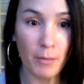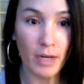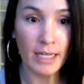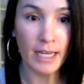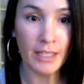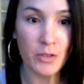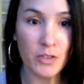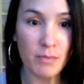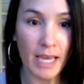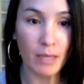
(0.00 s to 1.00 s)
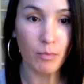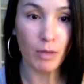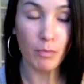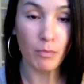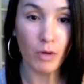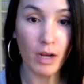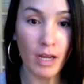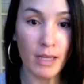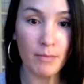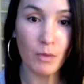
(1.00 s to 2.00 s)
and I use MAC Prep and
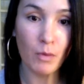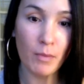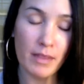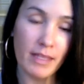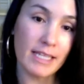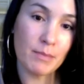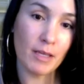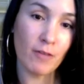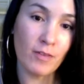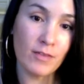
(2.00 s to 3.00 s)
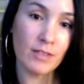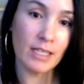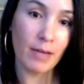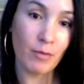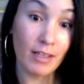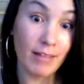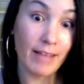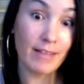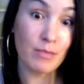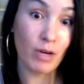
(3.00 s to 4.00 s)
Prime, the one with the SPF 50. I really like
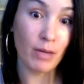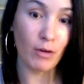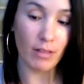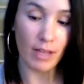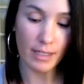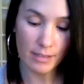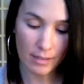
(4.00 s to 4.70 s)
this primer a lot.